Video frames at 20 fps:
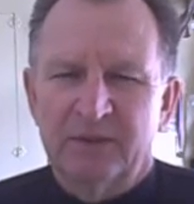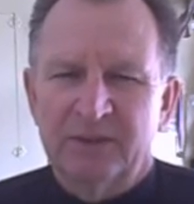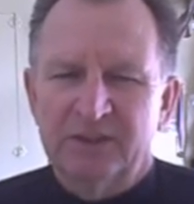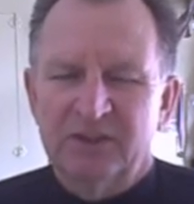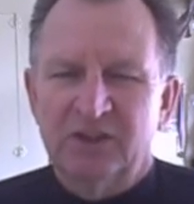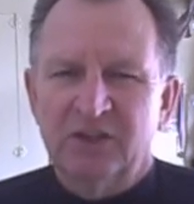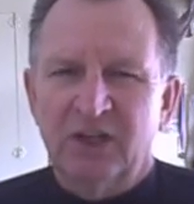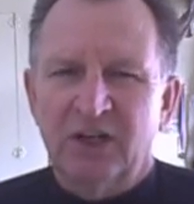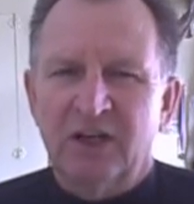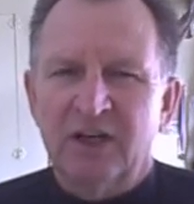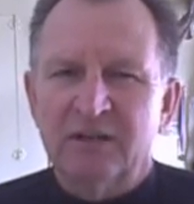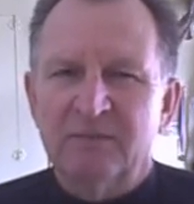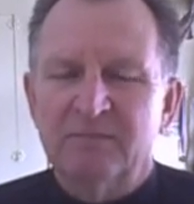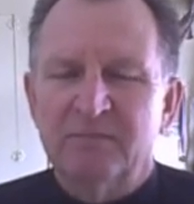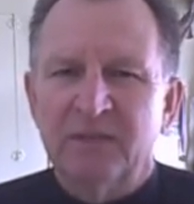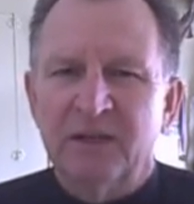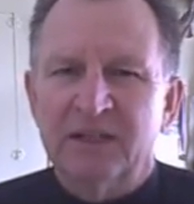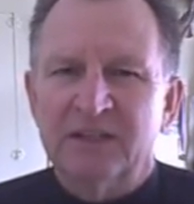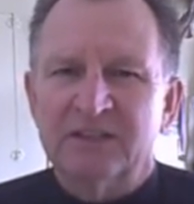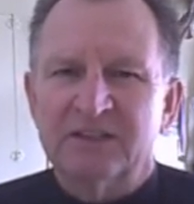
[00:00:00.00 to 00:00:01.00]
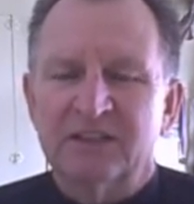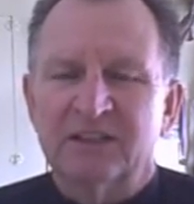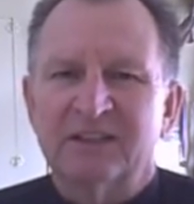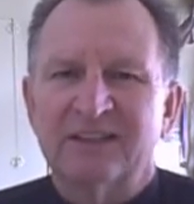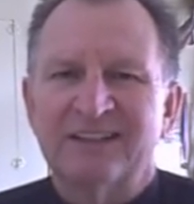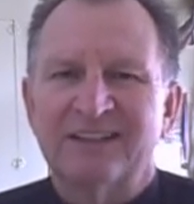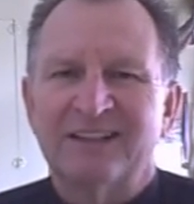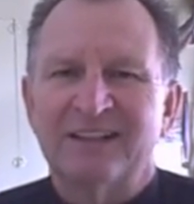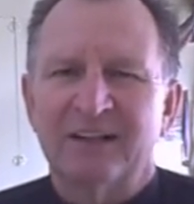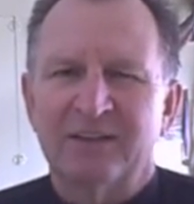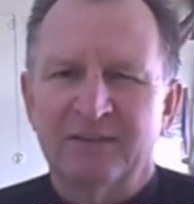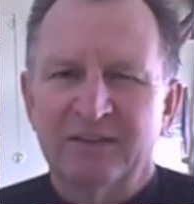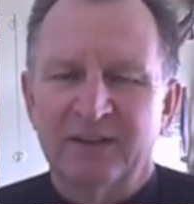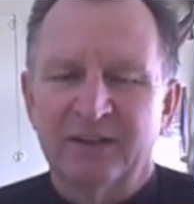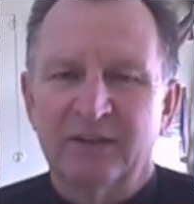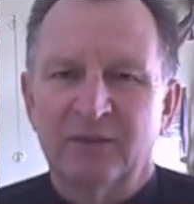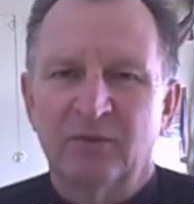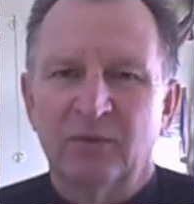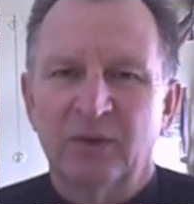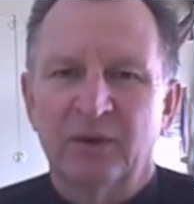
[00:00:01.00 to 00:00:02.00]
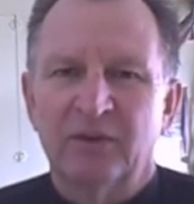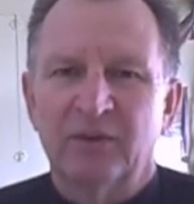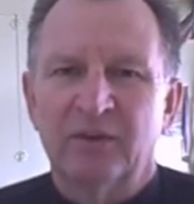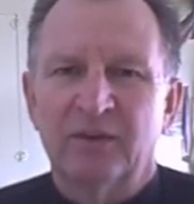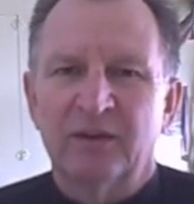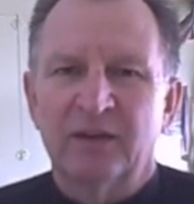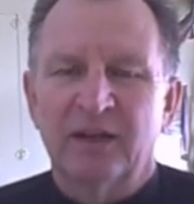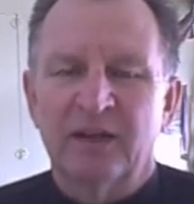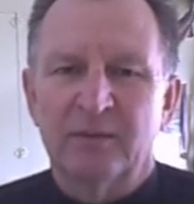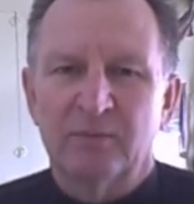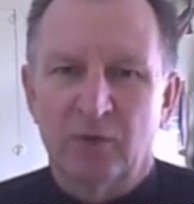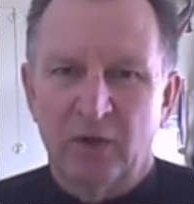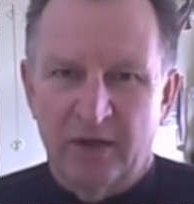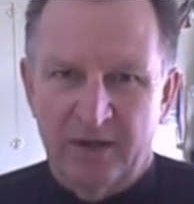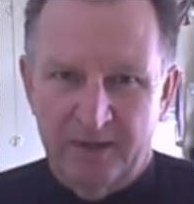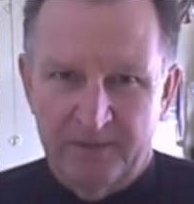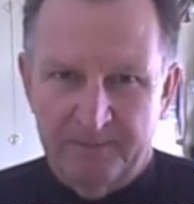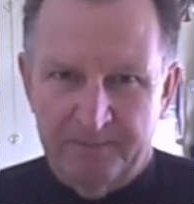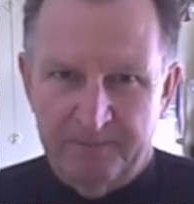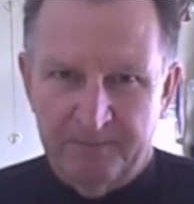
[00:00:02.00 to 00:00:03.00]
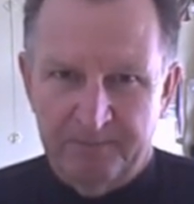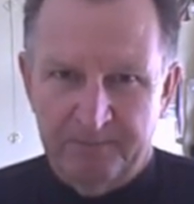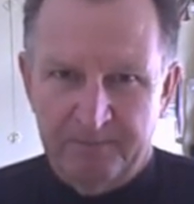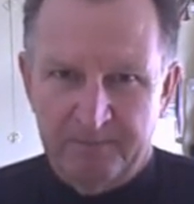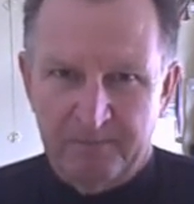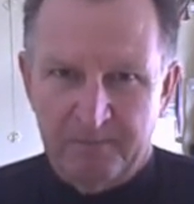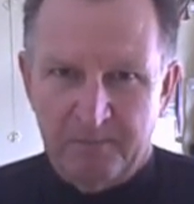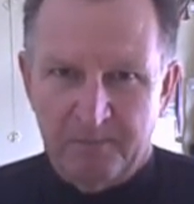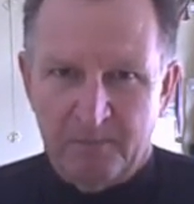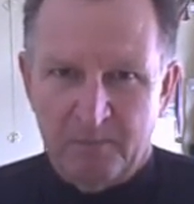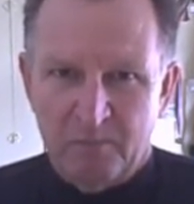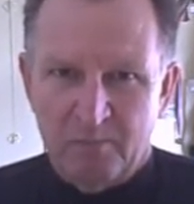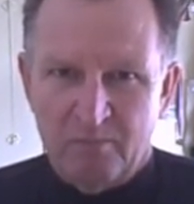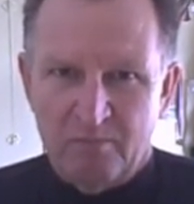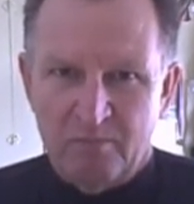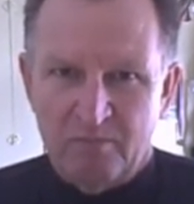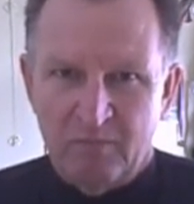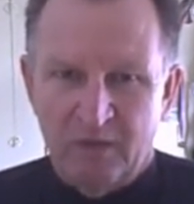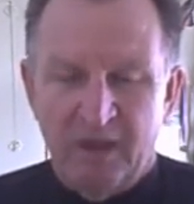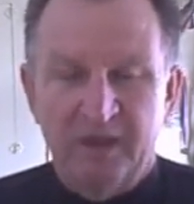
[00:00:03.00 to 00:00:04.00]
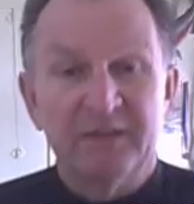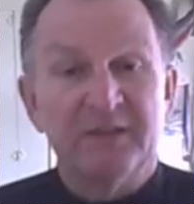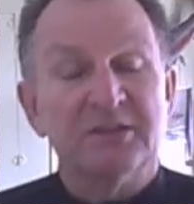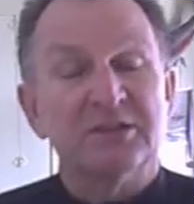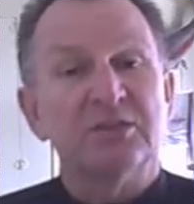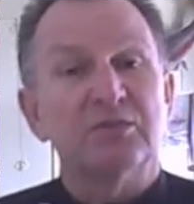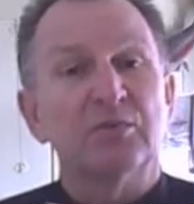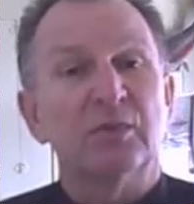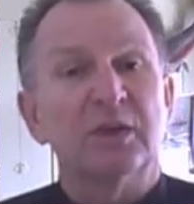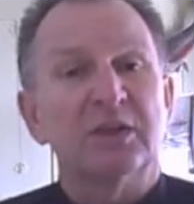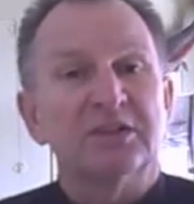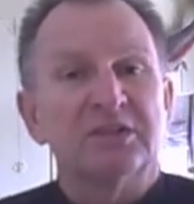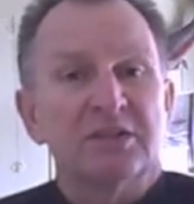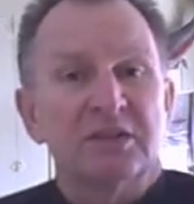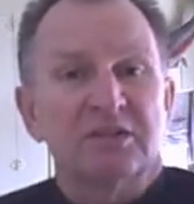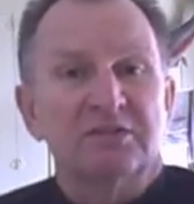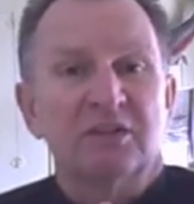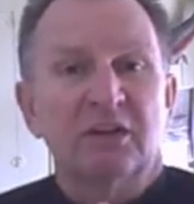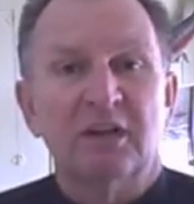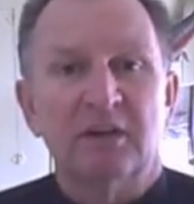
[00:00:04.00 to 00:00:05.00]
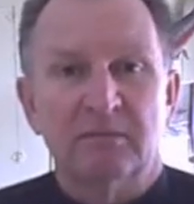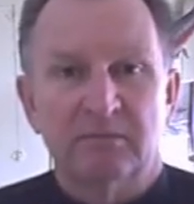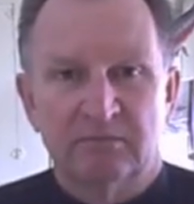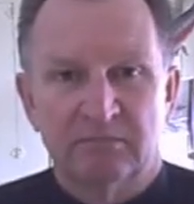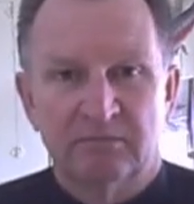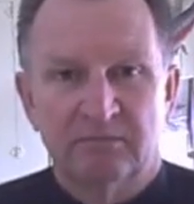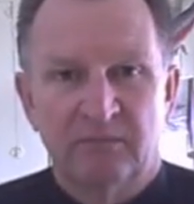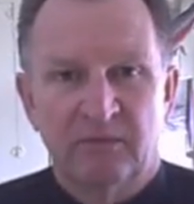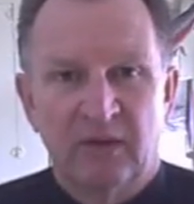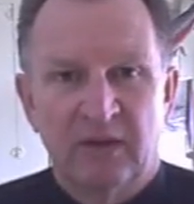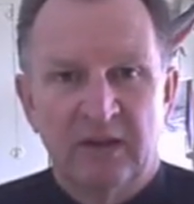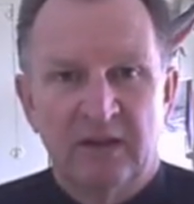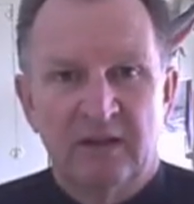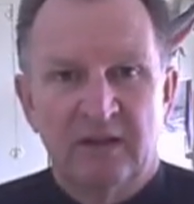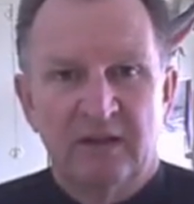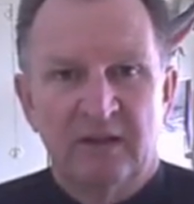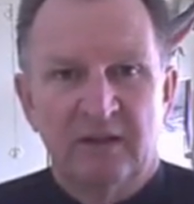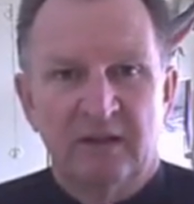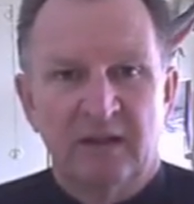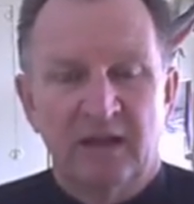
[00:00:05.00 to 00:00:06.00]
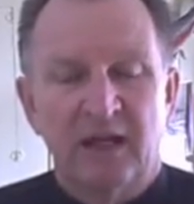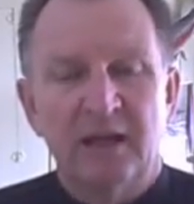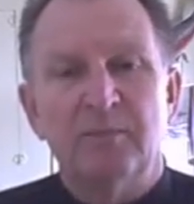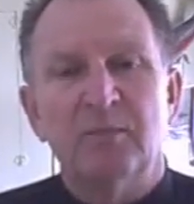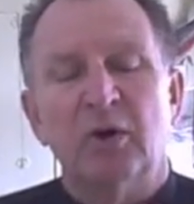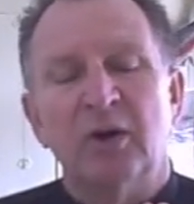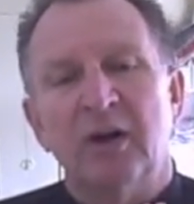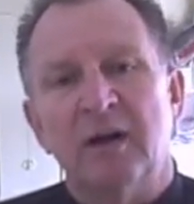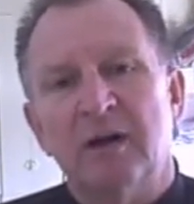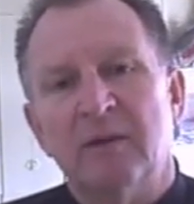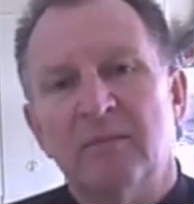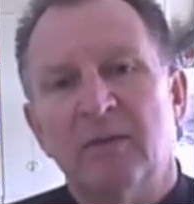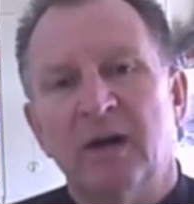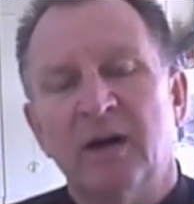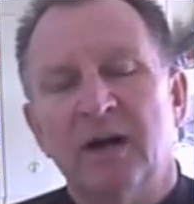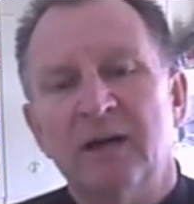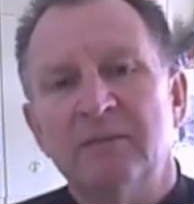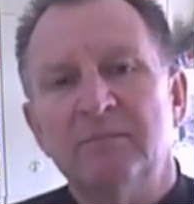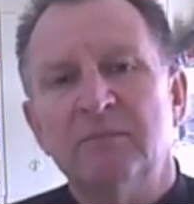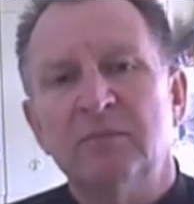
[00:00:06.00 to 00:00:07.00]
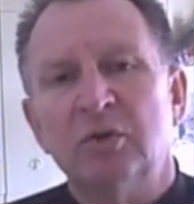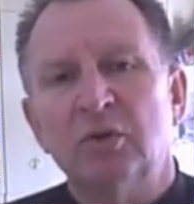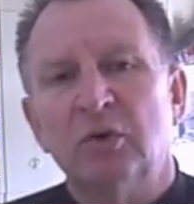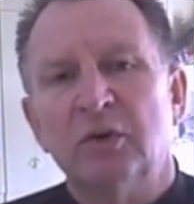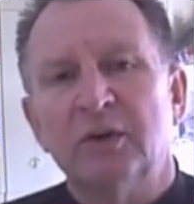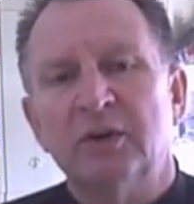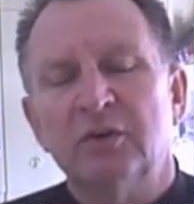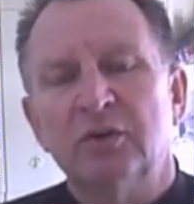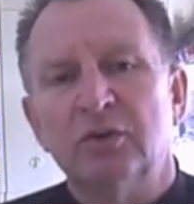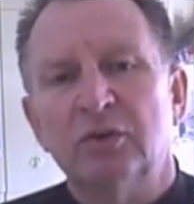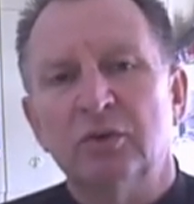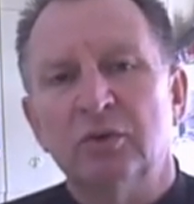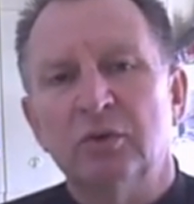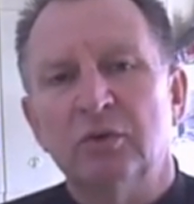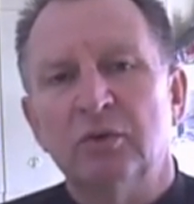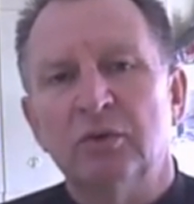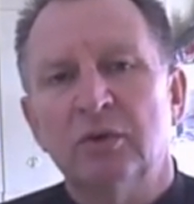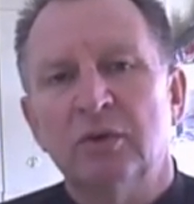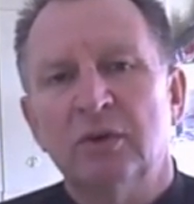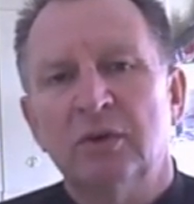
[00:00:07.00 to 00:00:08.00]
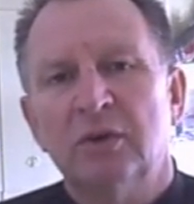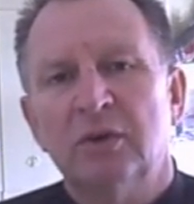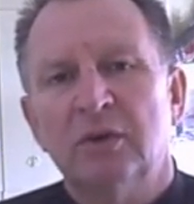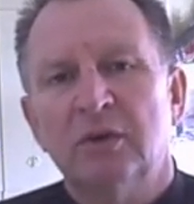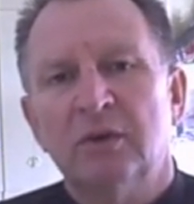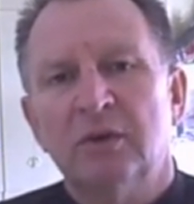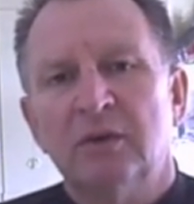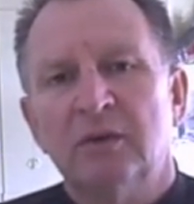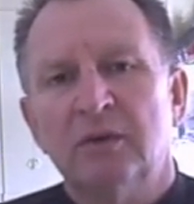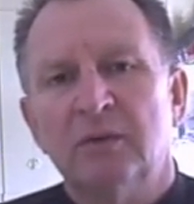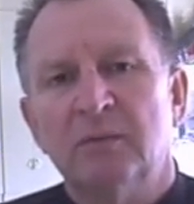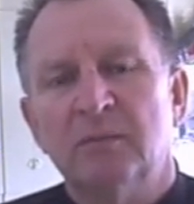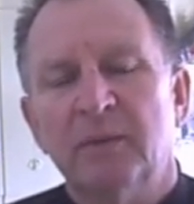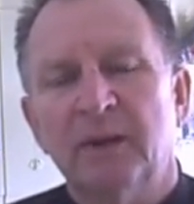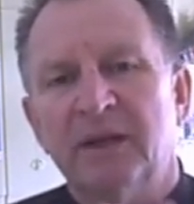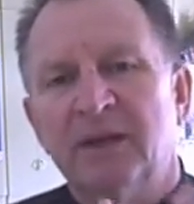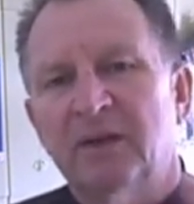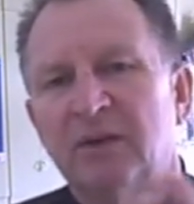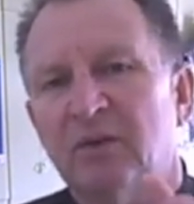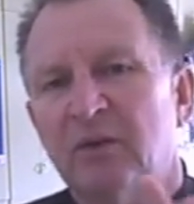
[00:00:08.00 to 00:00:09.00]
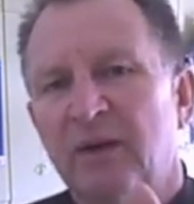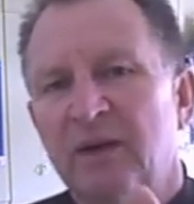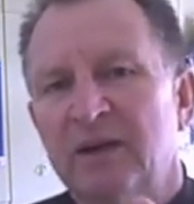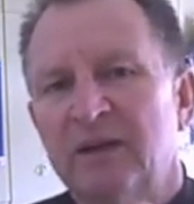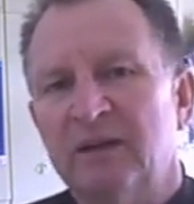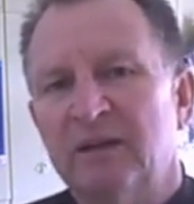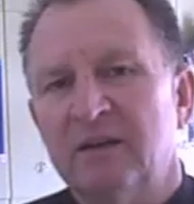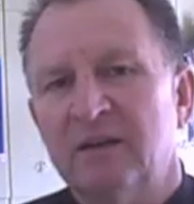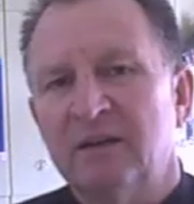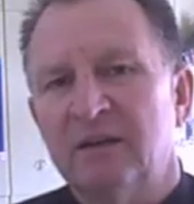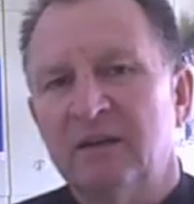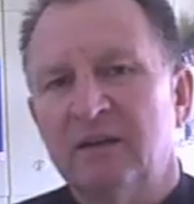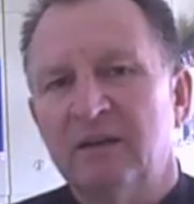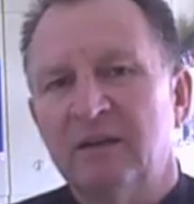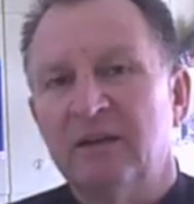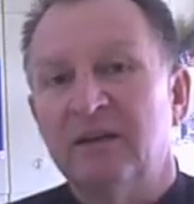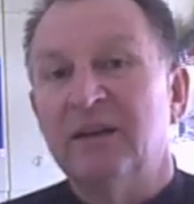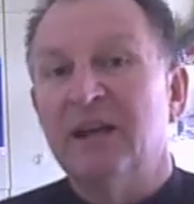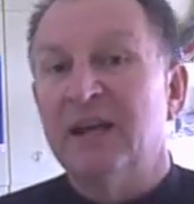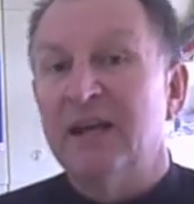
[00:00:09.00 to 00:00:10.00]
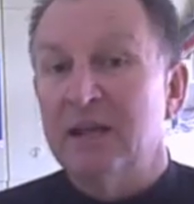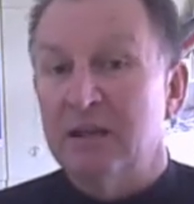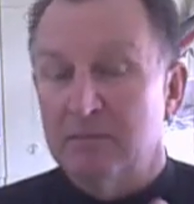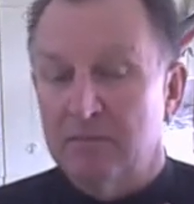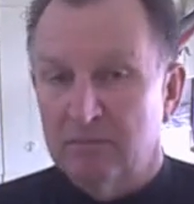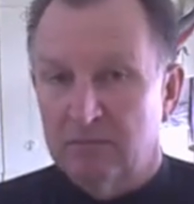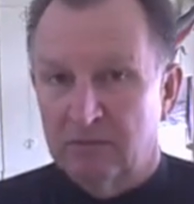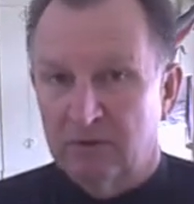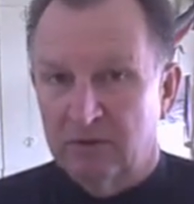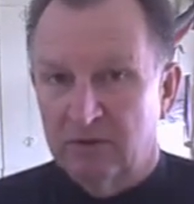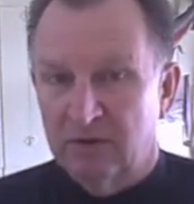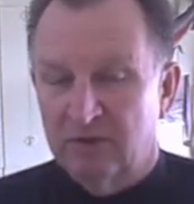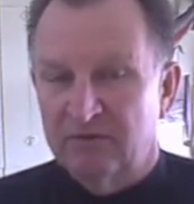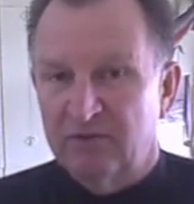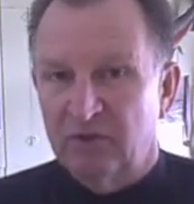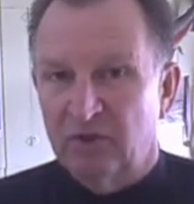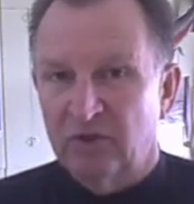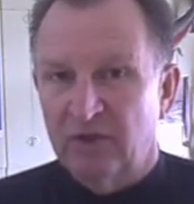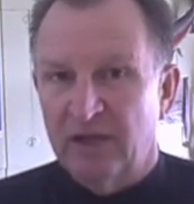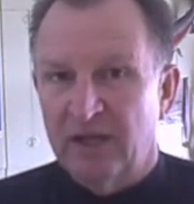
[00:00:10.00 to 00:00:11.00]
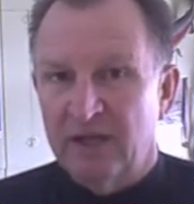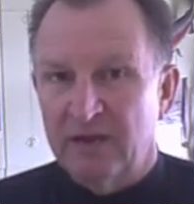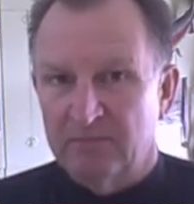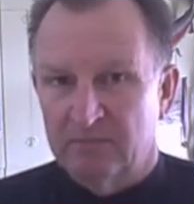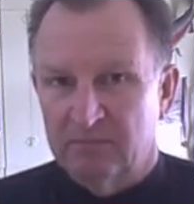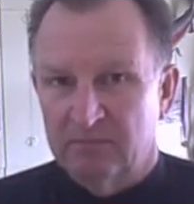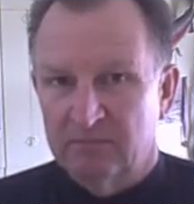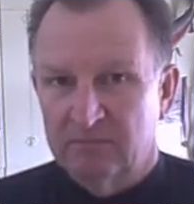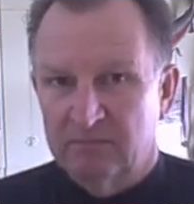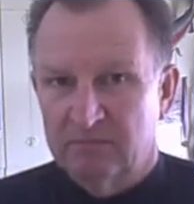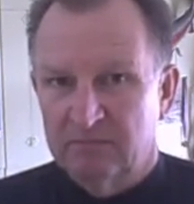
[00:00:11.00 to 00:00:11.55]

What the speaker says: But God makes a covenant with Abraham. And this is what he says to him. Abraham, I'm going to make a great name of your name.